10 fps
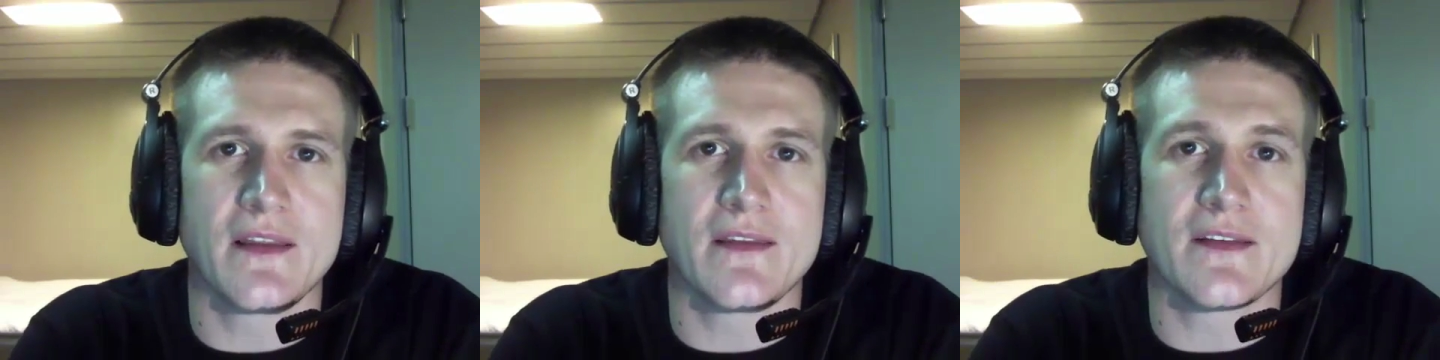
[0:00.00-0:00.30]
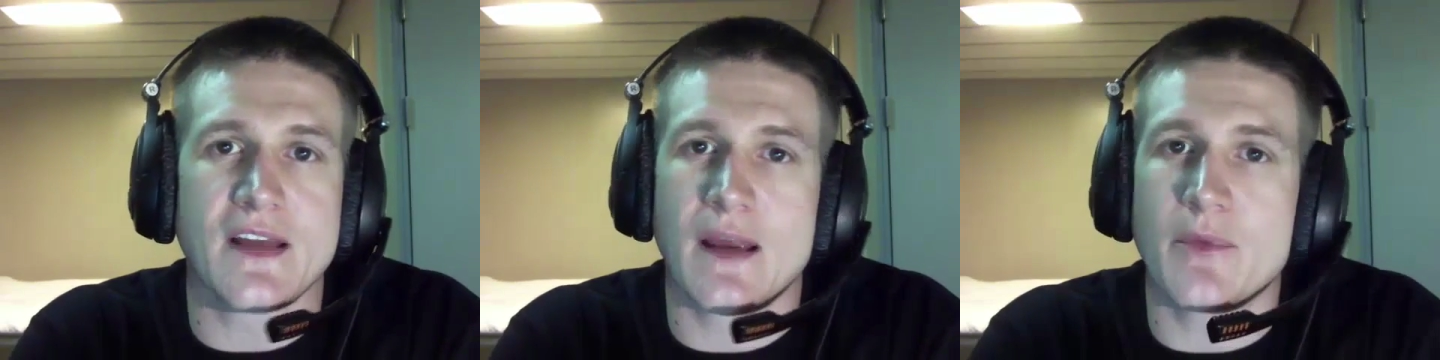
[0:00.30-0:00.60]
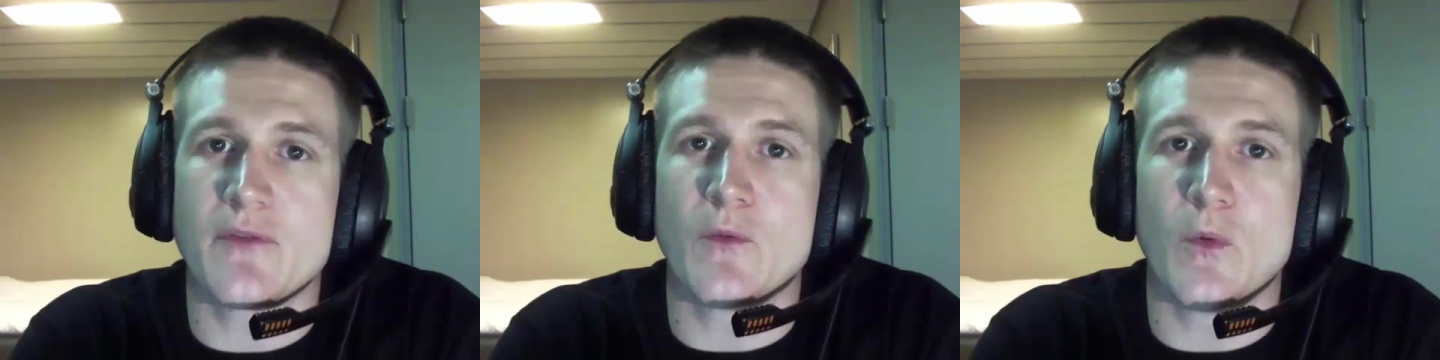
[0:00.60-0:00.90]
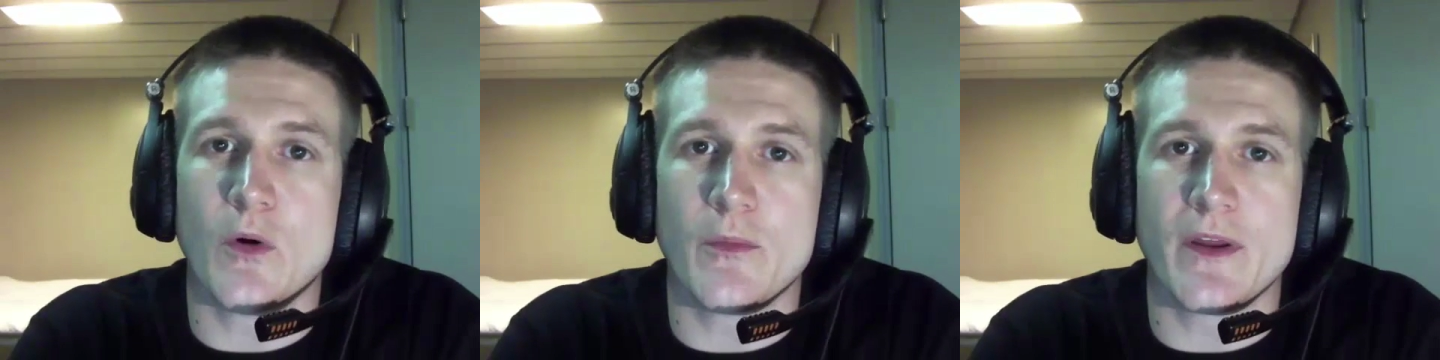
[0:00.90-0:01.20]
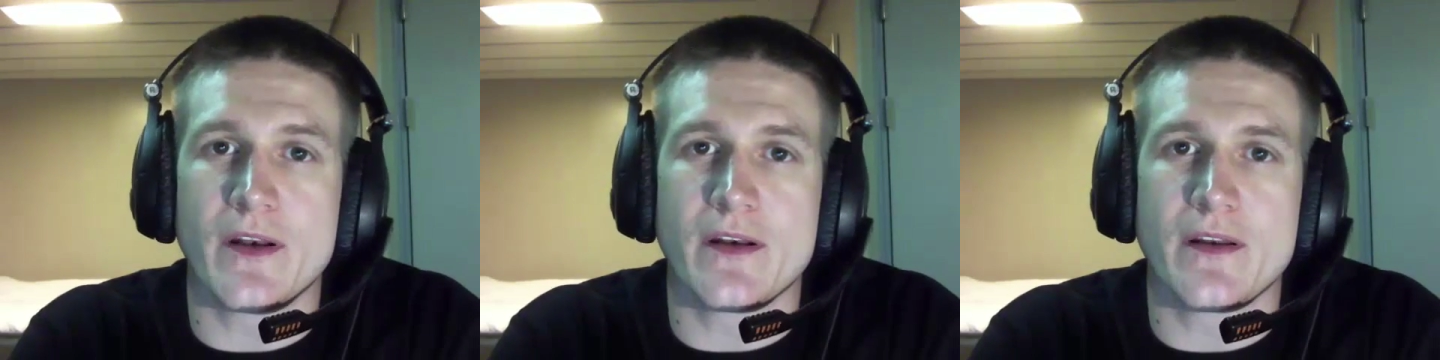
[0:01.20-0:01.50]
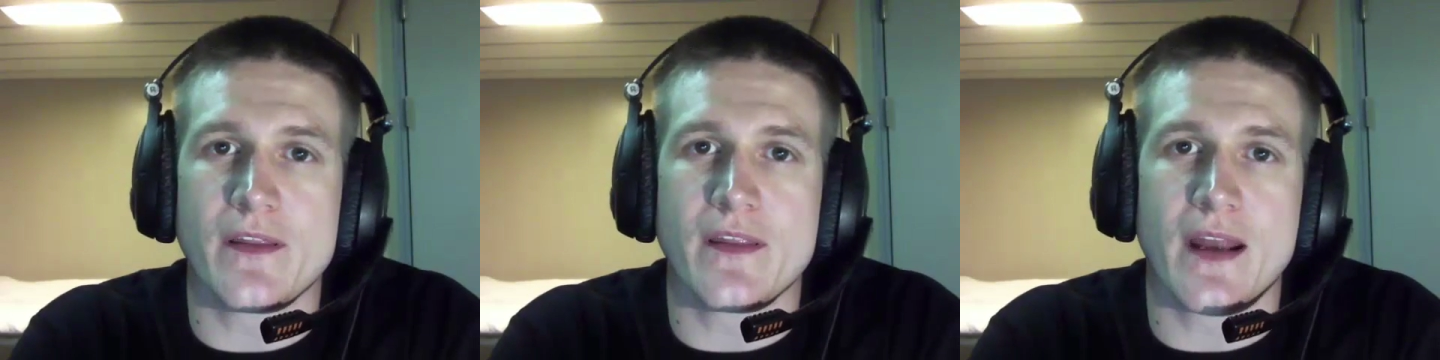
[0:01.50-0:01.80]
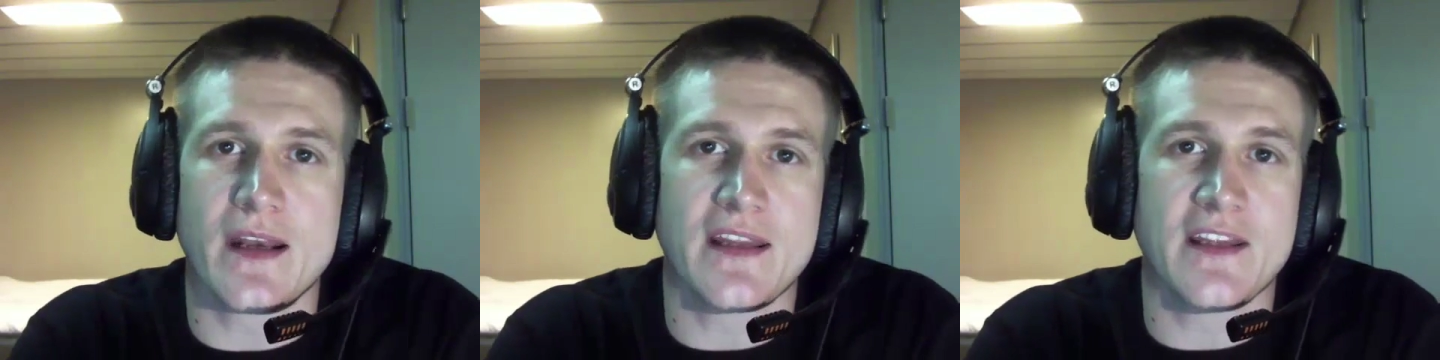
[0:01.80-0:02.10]
the type of woman
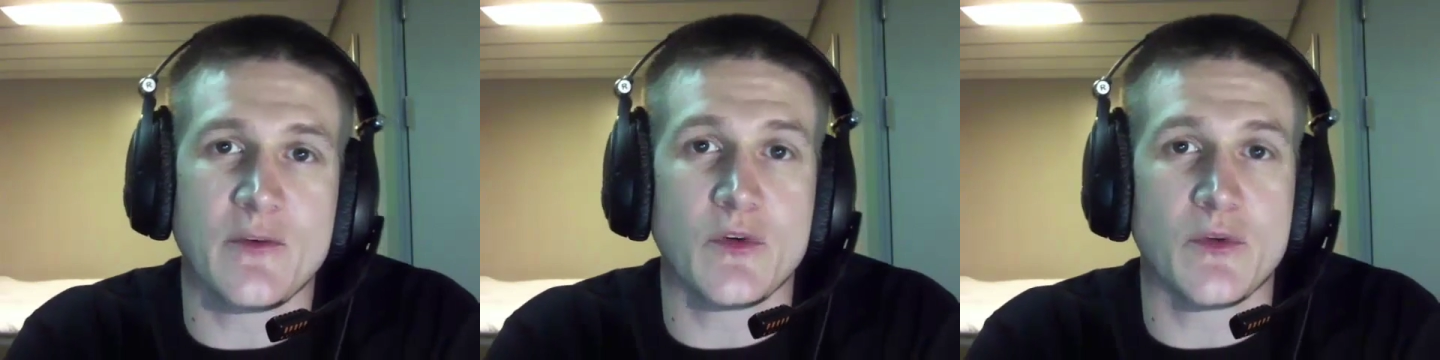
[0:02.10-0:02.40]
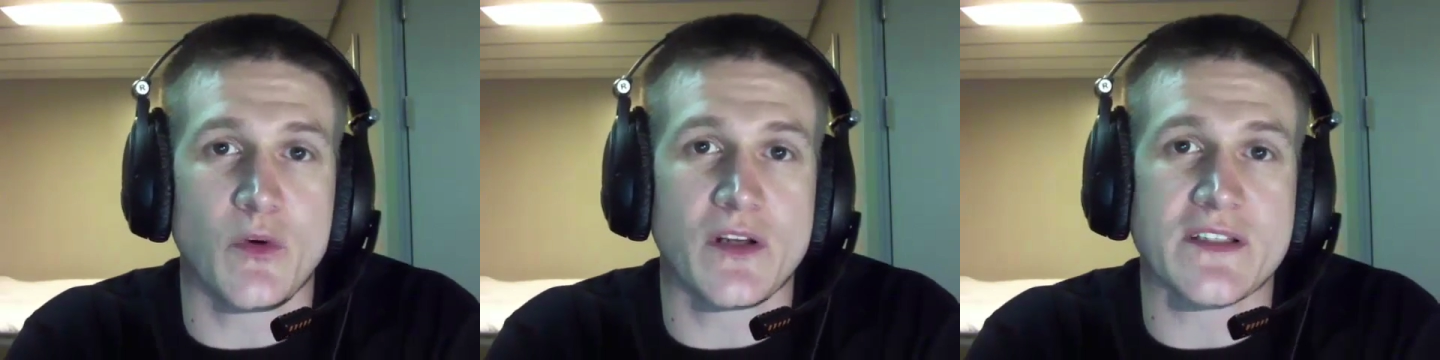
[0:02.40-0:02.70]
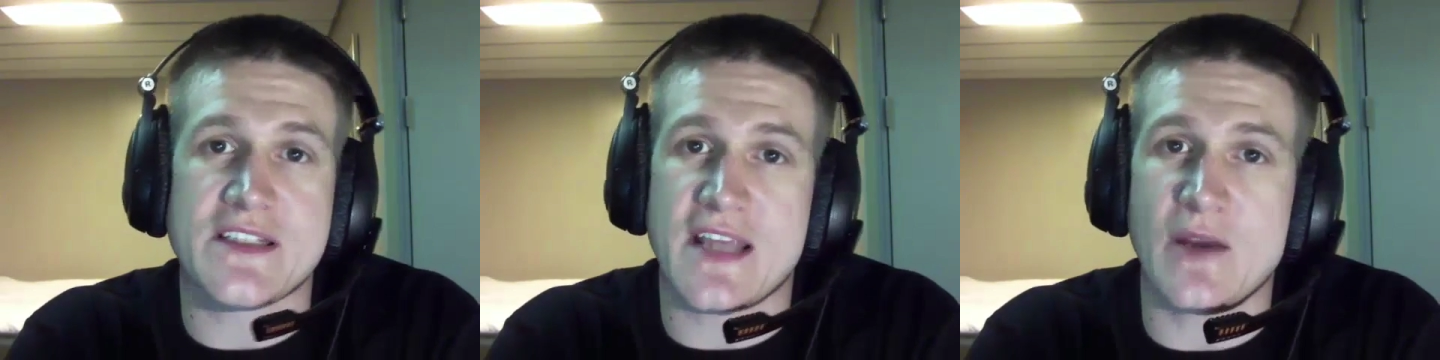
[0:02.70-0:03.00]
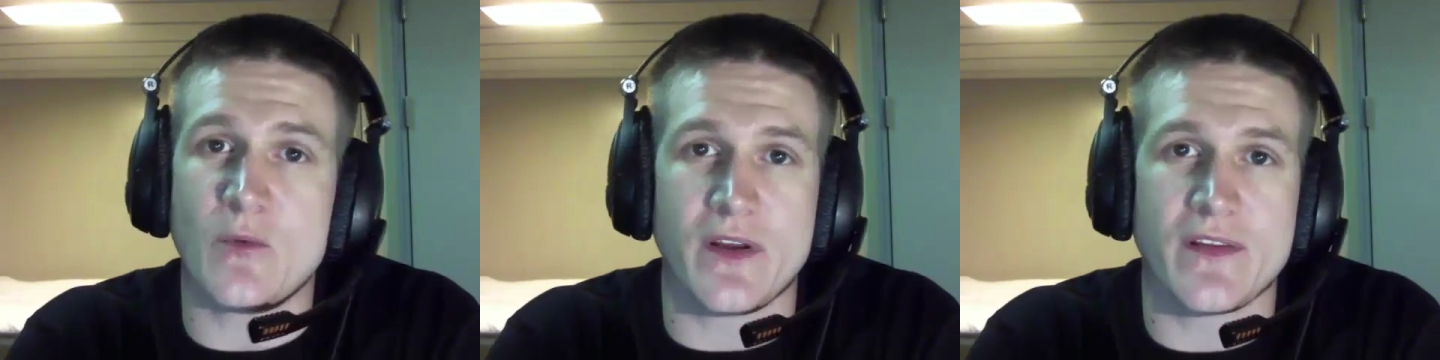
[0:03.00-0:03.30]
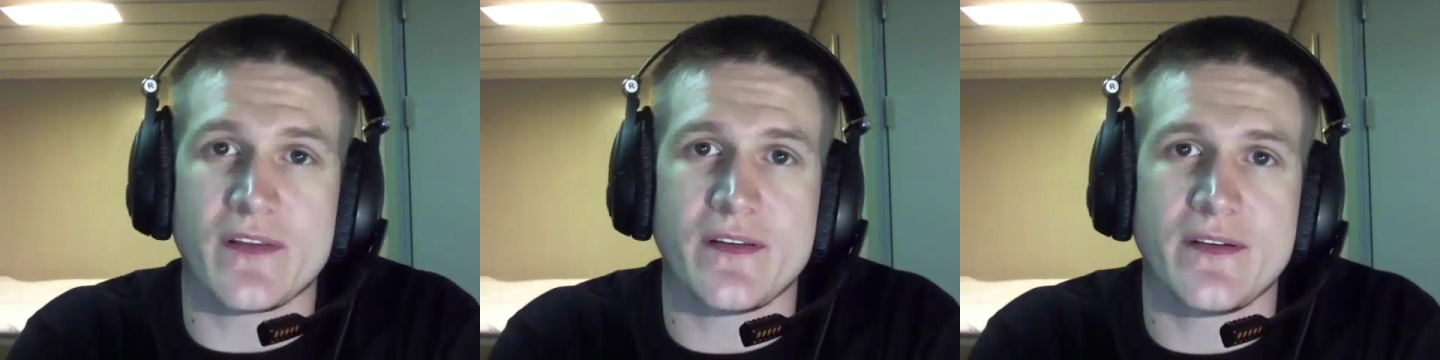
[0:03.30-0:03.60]
that he would want to stay with.